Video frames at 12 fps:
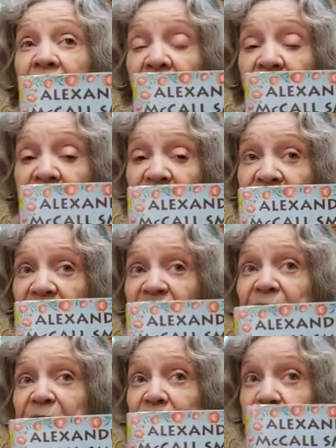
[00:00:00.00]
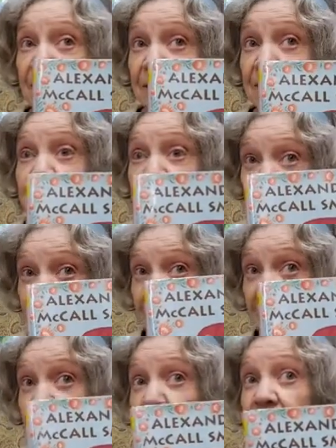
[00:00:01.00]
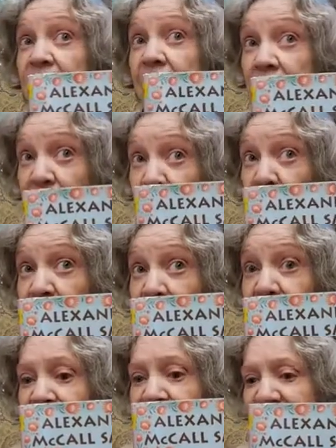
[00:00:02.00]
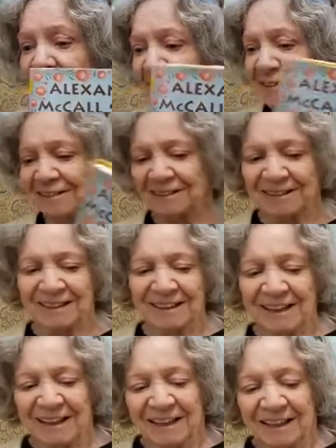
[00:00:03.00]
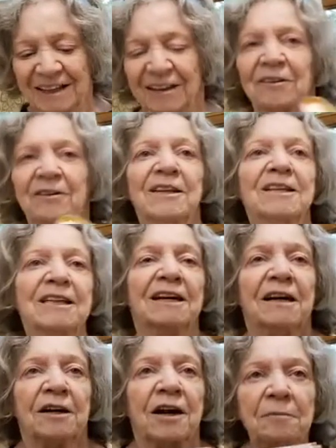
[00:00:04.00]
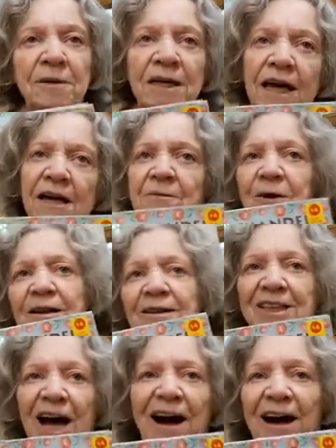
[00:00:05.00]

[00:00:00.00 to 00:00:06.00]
And so, come and get it while it's here. Or they say, come and get it while it's hot.